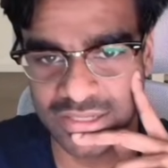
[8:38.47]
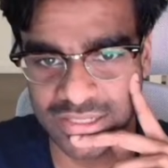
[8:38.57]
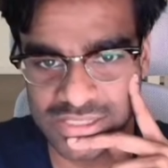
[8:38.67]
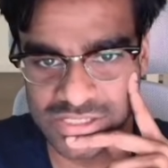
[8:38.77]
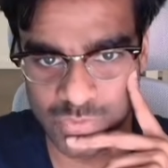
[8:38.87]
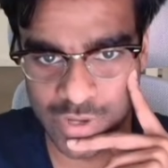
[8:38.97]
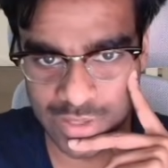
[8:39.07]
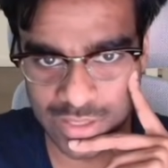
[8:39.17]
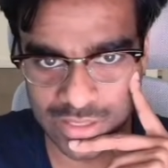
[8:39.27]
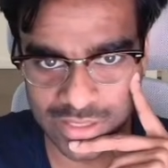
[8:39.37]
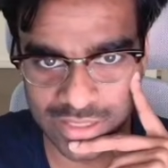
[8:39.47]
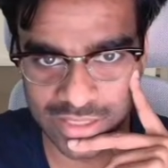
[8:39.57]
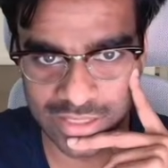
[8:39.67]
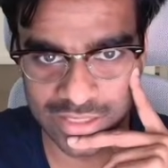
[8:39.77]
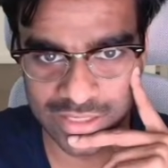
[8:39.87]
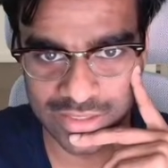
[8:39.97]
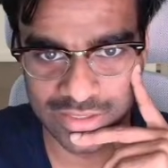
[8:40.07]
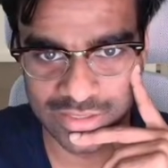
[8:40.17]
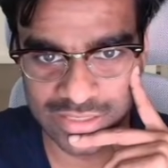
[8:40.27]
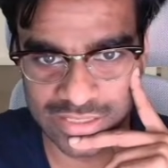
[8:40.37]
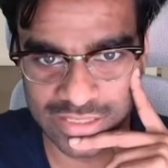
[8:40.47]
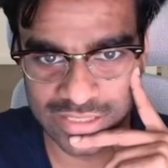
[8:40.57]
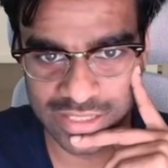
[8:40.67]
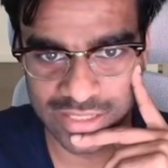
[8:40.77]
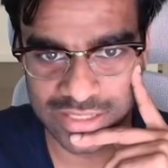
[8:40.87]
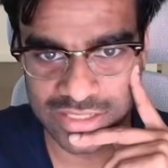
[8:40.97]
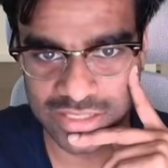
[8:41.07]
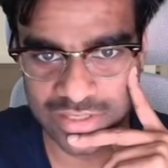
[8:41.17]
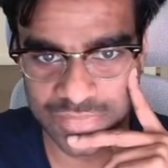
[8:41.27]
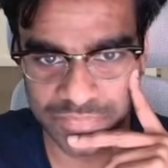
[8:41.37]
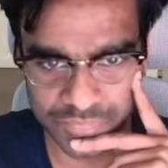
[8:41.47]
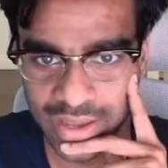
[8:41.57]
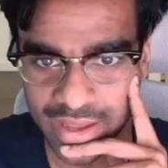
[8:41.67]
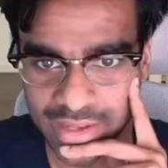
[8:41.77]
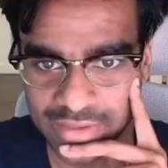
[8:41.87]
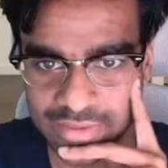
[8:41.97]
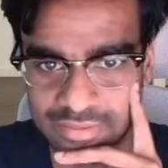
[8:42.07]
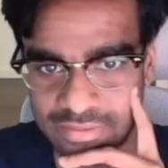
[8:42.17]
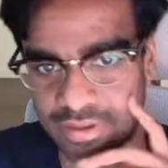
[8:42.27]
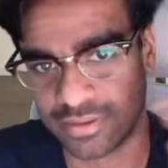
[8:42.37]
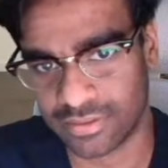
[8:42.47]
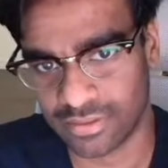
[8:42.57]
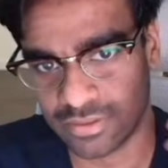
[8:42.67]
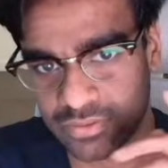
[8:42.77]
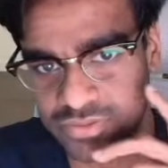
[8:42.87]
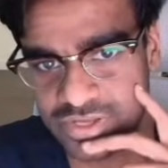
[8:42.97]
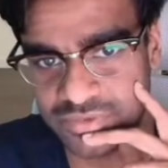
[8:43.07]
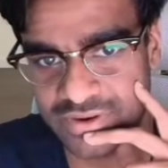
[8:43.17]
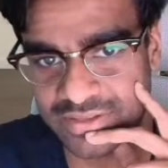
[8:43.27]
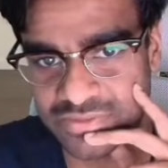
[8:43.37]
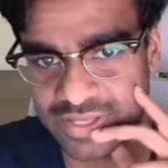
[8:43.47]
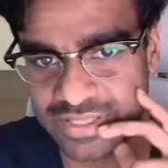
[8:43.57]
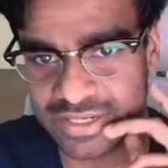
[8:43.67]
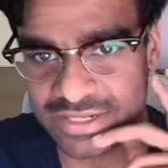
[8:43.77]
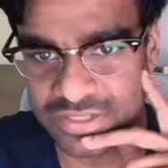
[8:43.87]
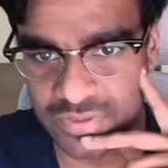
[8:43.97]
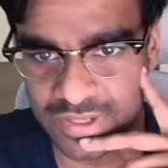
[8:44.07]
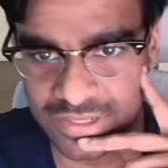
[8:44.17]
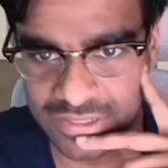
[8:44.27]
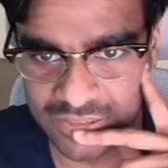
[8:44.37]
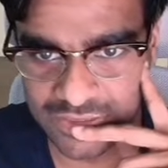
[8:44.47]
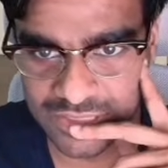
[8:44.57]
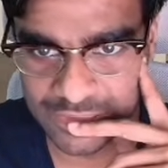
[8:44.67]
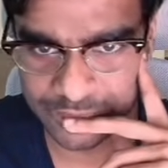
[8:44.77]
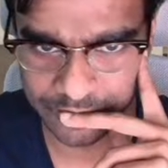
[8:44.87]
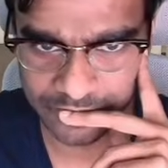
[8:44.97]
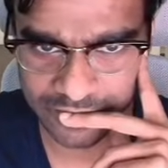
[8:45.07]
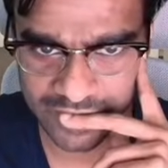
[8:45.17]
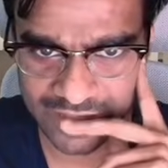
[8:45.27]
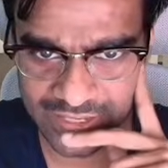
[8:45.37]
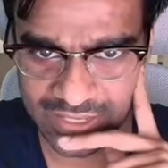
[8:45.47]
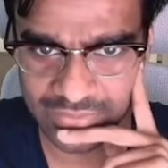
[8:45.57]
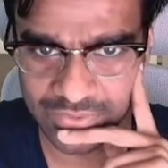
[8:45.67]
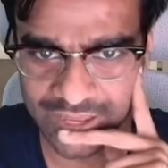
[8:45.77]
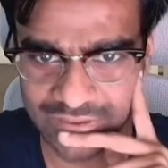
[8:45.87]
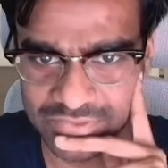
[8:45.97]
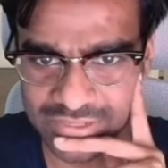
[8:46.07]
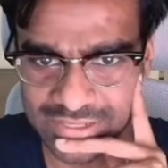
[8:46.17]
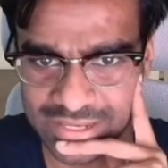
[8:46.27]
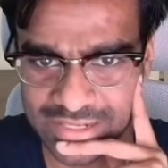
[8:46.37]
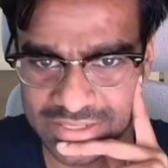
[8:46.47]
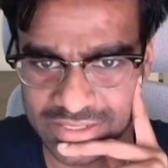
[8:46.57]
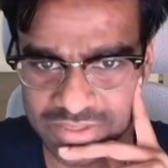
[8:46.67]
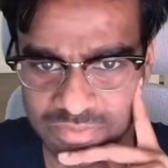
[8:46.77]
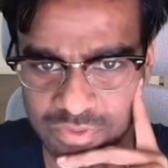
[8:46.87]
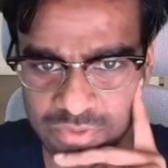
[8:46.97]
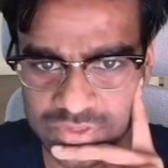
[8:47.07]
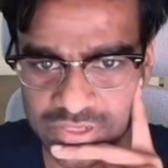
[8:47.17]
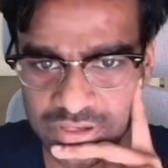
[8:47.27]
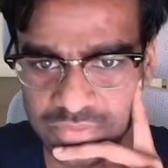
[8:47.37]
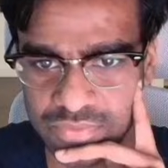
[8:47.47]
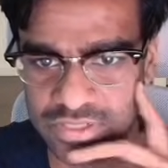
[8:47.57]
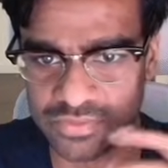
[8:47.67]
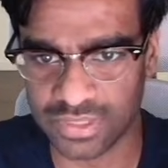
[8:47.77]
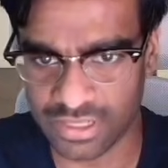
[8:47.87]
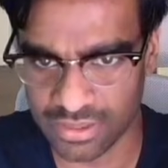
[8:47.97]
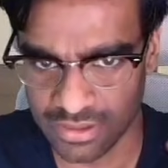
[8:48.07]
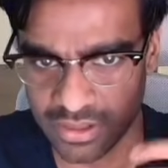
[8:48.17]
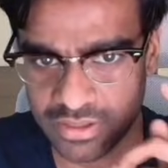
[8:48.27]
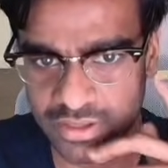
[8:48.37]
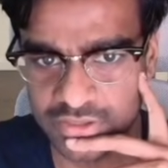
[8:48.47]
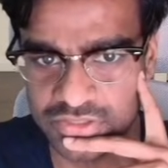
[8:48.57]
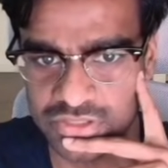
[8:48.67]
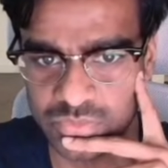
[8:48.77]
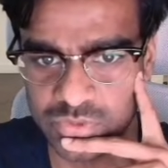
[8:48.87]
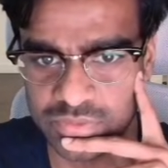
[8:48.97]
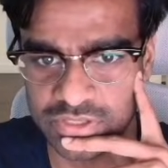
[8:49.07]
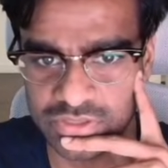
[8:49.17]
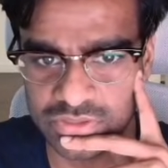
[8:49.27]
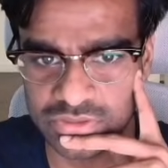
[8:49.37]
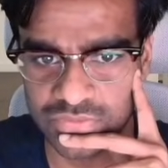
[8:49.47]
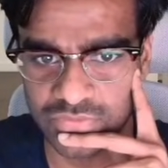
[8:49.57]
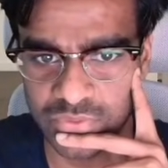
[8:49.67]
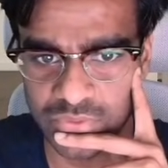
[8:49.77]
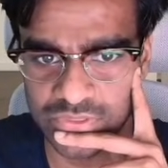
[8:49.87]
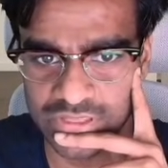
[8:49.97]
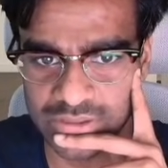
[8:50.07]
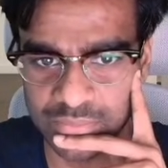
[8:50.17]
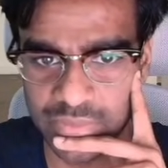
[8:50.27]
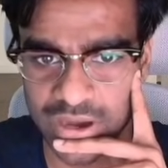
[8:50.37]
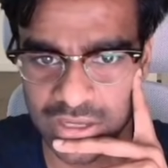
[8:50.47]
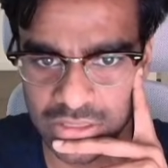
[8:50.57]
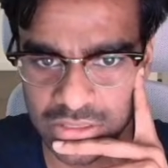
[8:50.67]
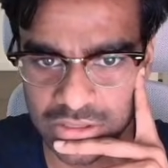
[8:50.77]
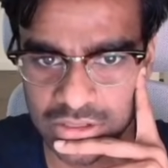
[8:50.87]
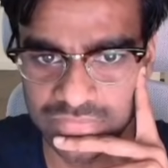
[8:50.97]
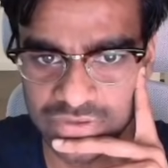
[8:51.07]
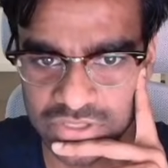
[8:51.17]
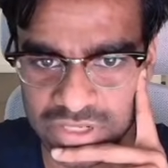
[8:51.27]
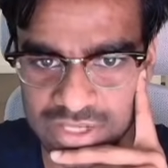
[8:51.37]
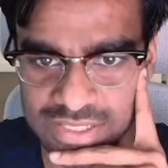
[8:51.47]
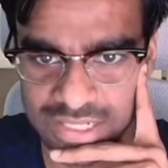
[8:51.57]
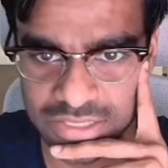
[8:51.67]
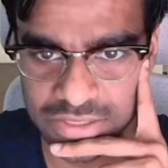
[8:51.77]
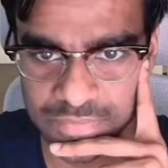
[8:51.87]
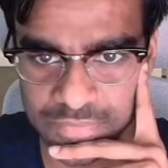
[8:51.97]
as well in the engine and also abstract away the initial conditions. And here we have the data exporter, which we assume will be used for the Python visualization.